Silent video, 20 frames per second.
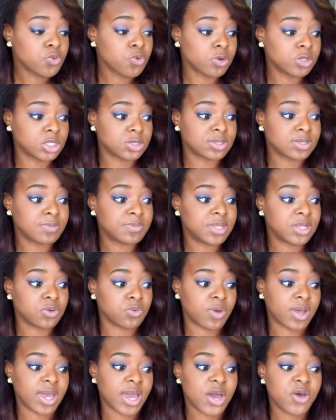wardrobe, something
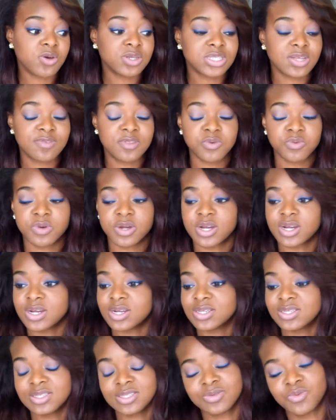white. I always love to
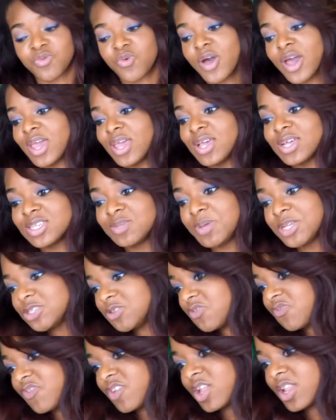wear white because it makes
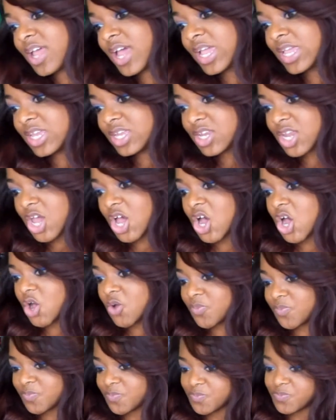me feel like, you
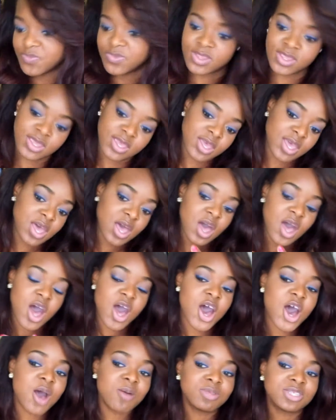know,
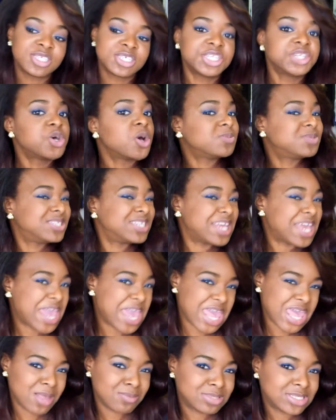I'm just gonna go up to the
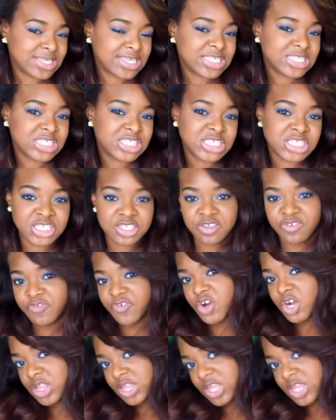Hamptons for a